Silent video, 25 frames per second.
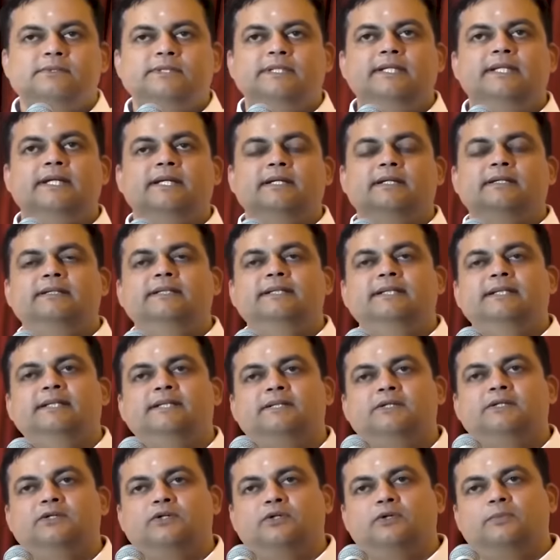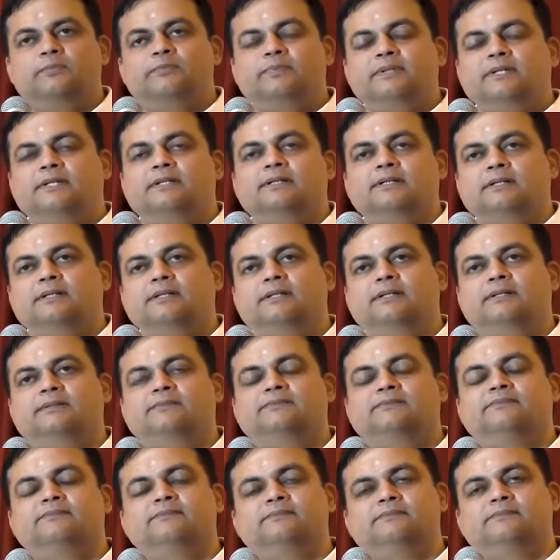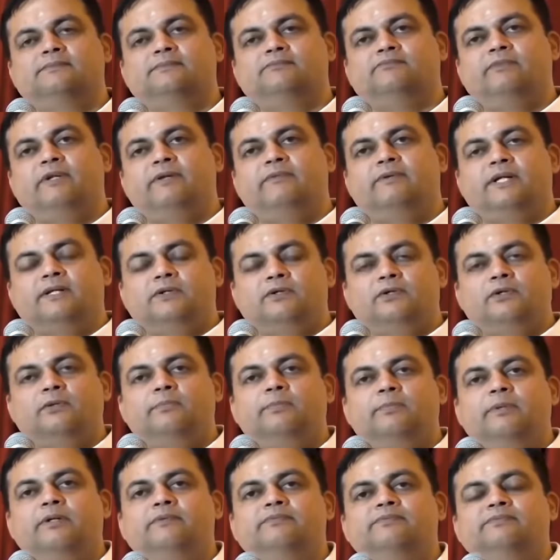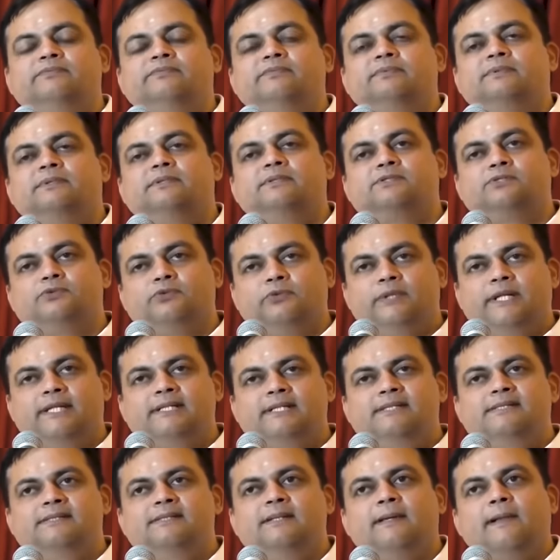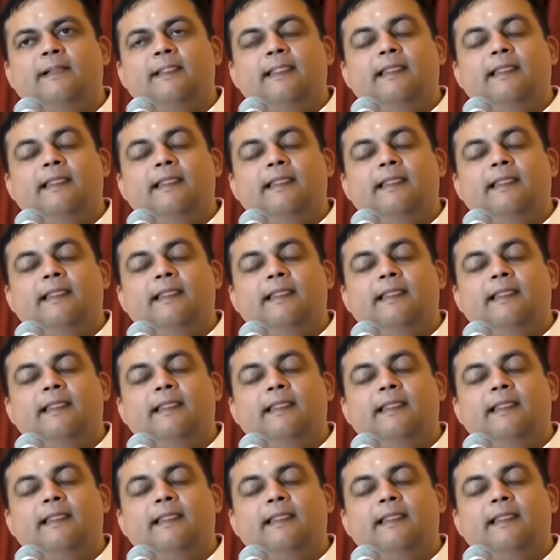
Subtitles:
the group, we were a group of students,